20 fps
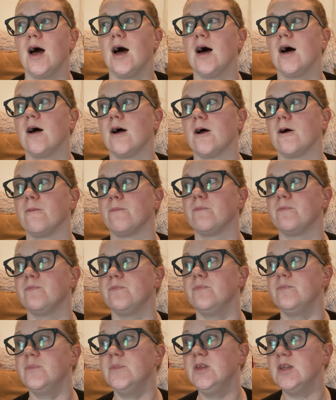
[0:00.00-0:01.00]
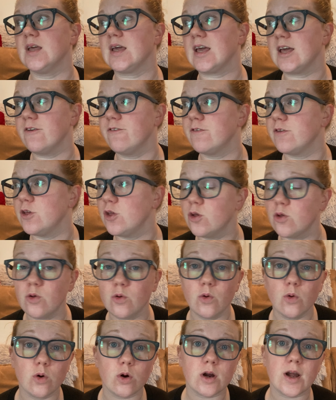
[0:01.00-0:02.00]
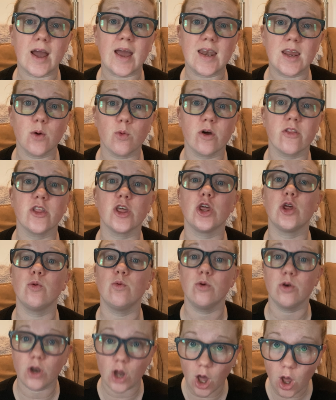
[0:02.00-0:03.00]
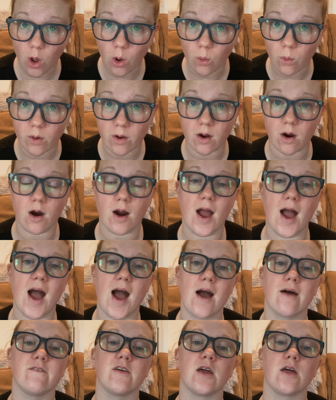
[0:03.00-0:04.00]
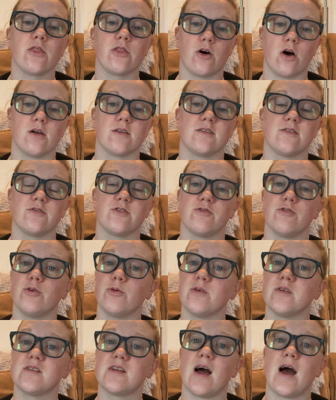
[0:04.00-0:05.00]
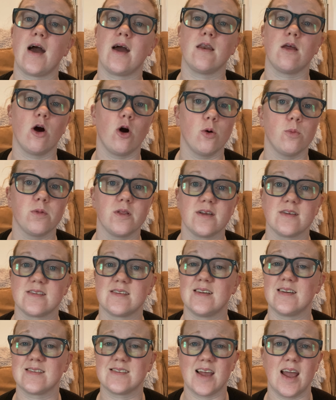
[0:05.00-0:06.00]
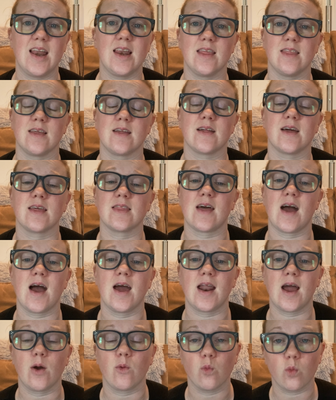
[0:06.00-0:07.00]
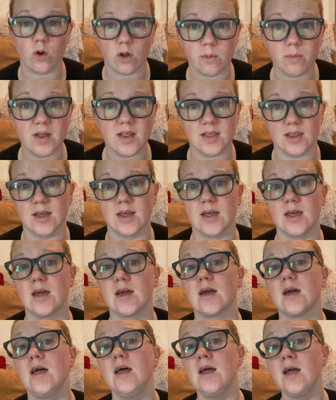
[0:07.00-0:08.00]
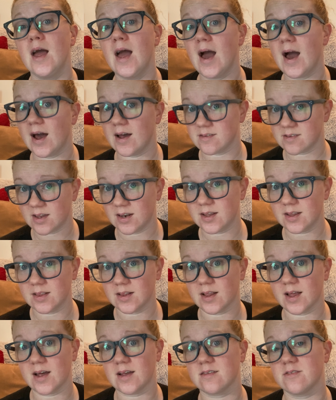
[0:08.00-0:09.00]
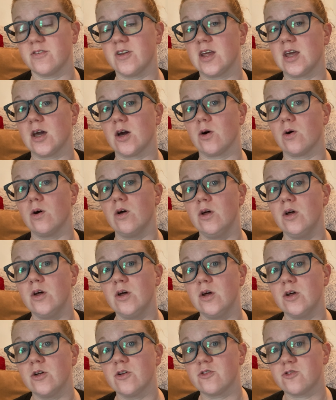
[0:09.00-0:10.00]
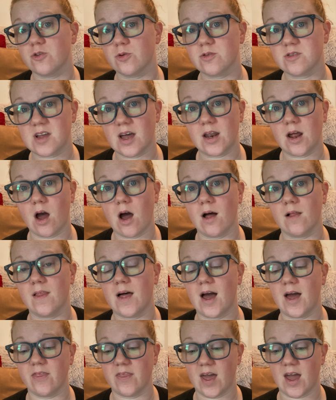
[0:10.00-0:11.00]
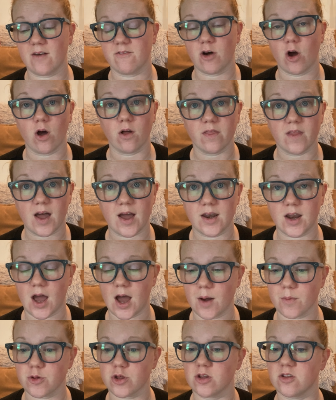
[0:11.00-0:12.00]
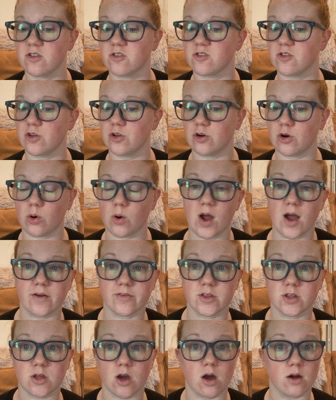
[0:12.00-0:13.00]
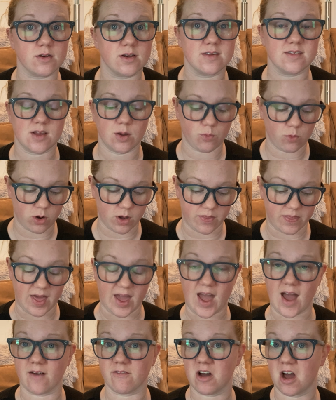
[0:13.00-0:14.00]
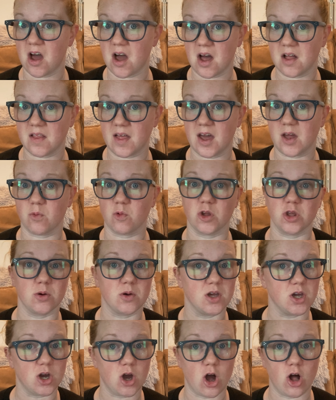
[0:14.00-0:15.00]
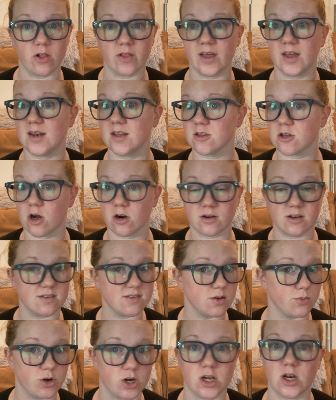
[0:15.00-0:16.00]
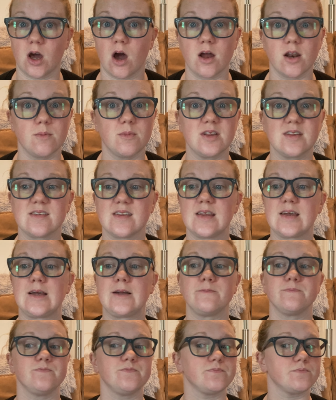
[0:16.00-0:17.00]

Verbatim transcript: Um, if you or anyone that you know are having thoughts of suicide, hopelessness, anything like that, I will be linking, as I did in the last video, suicide hotline. They have online options, so you don't have to talk to someone. They have a hotline where you can call in and talk to someone anonymously.